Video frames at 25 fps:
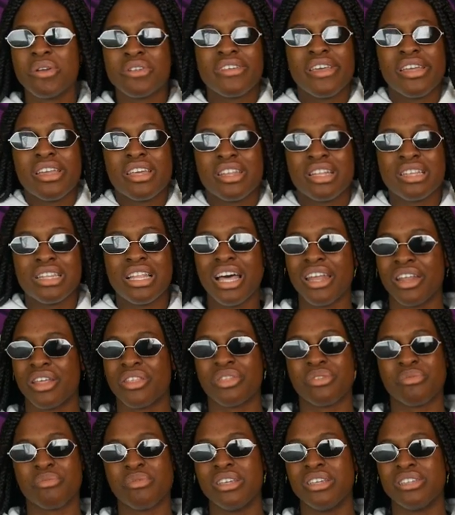we were taking a
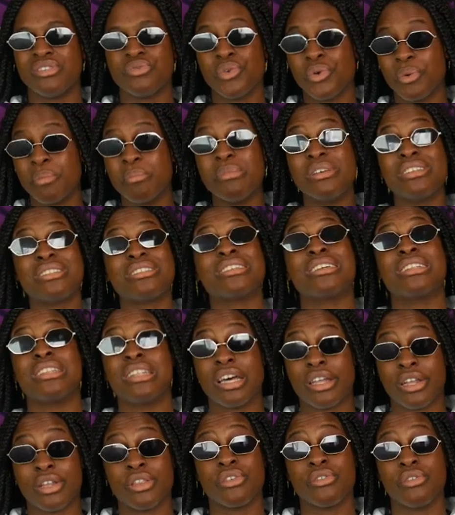lot of threes. We were
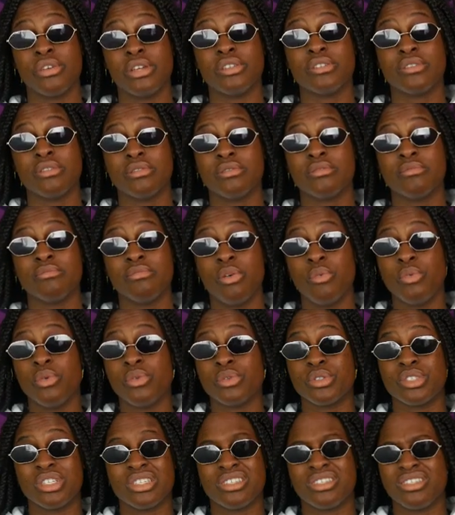missing a lot of threes,
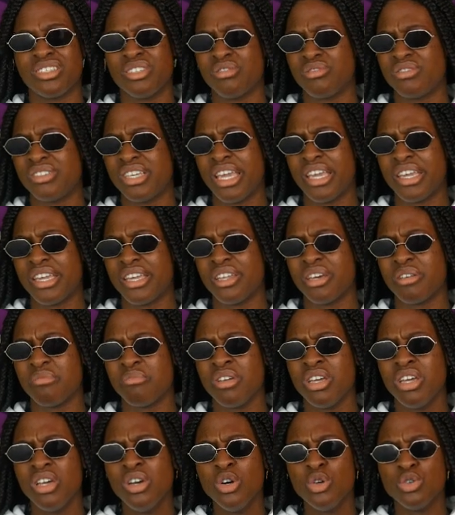but we were just still taking
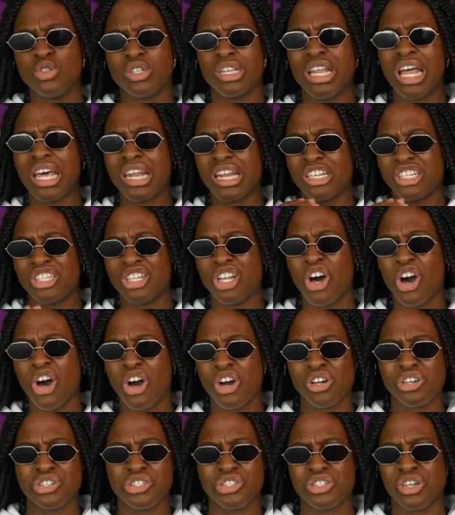them. It was a lot of
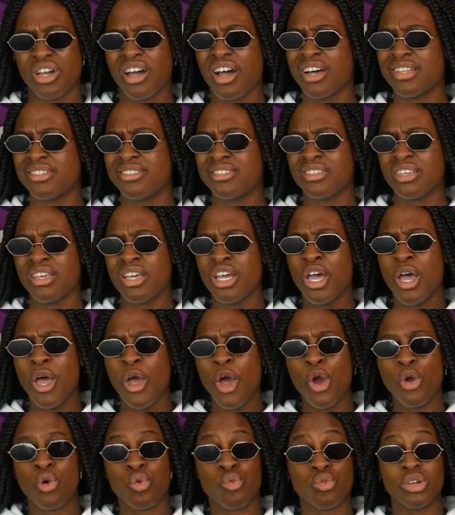long shots.
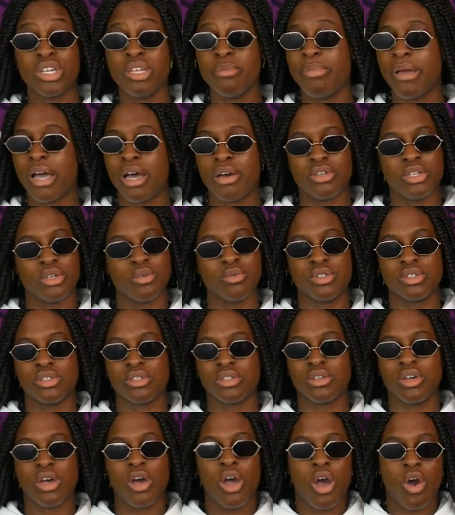Rebounding
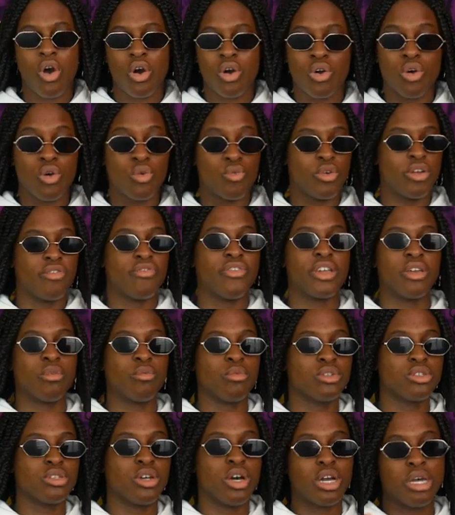was
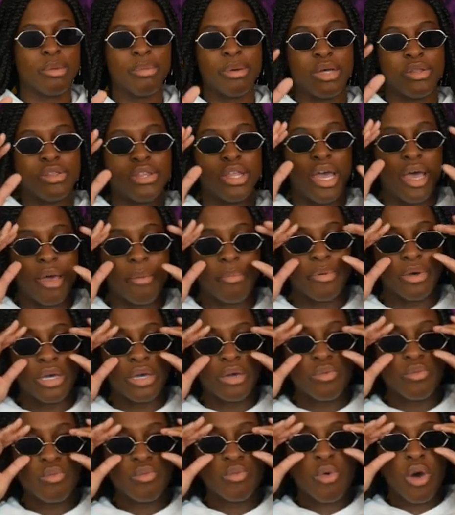horrific and we'll talk about that,
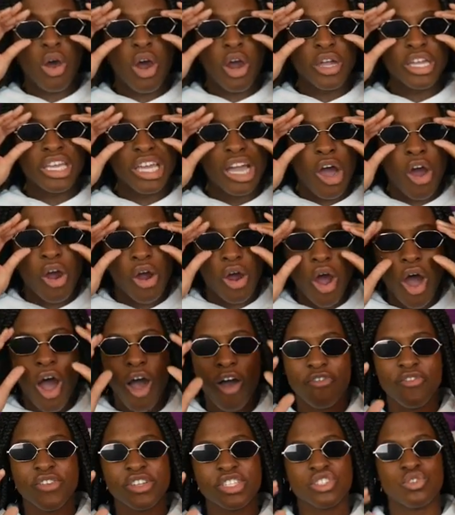but
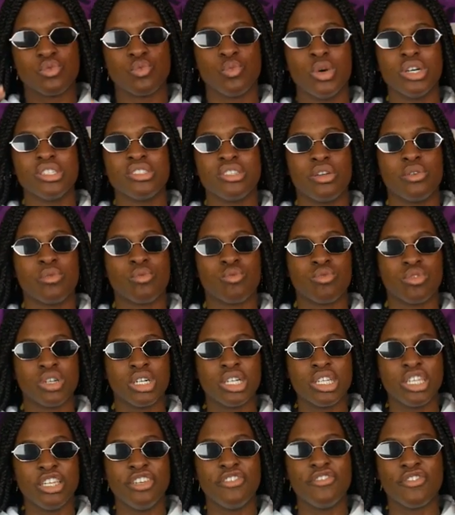our offense wasn't
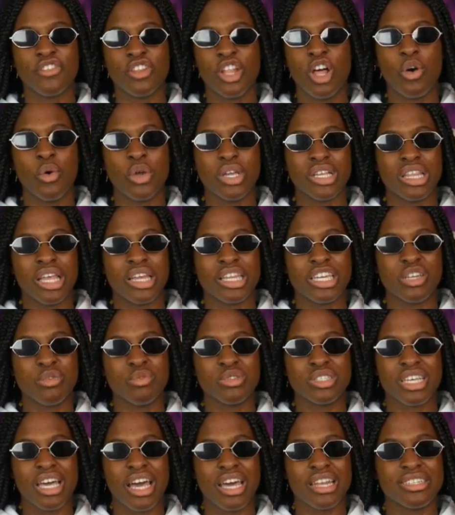really flowing. Like,
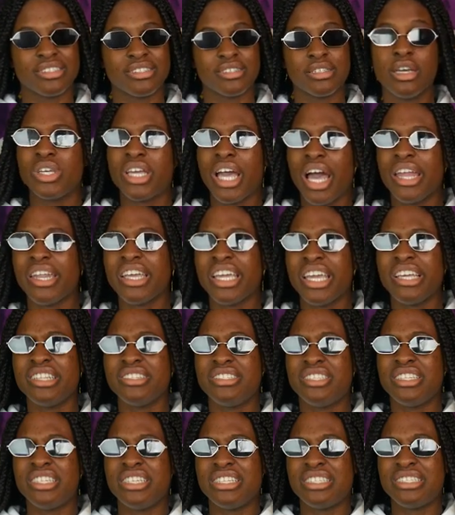it was kind of, you kind of
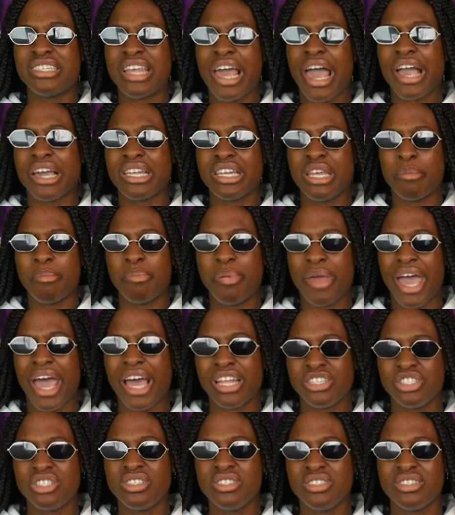get into these stagnant
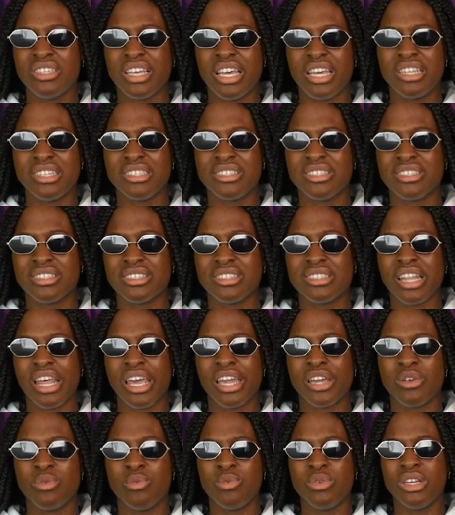patches and it's
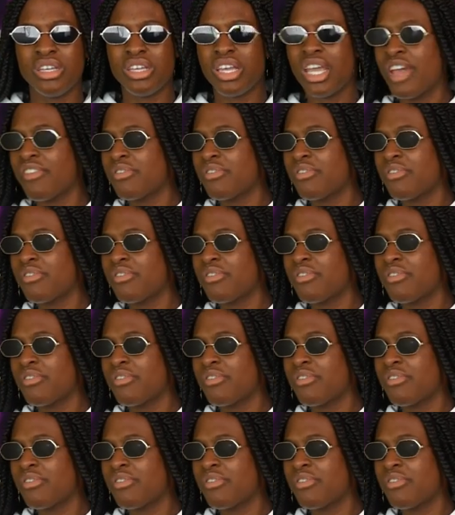just like